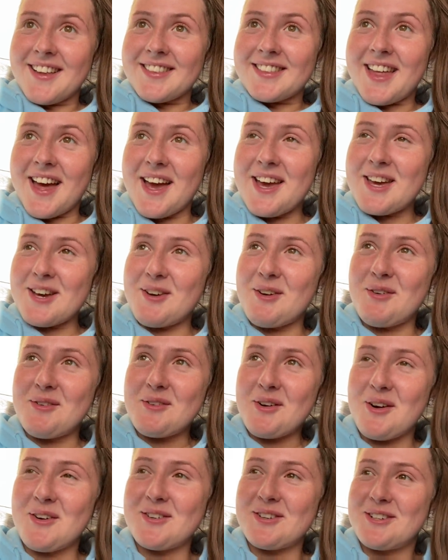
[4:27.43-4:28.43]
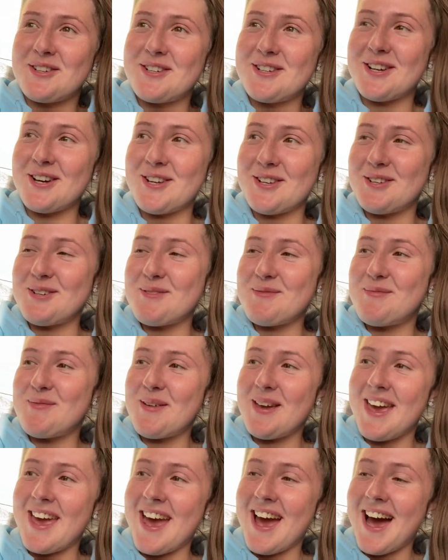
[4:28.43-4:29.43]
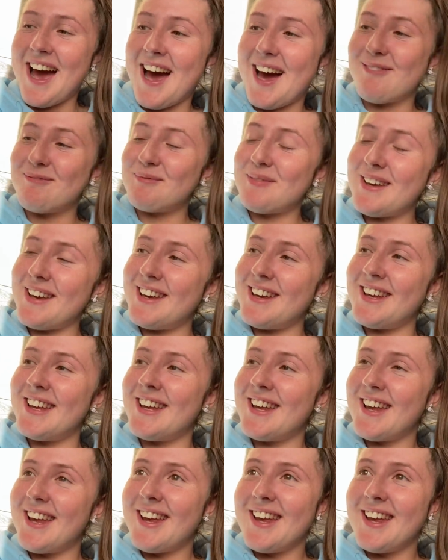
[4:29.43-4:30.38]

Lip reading: that you weren't going to be happy.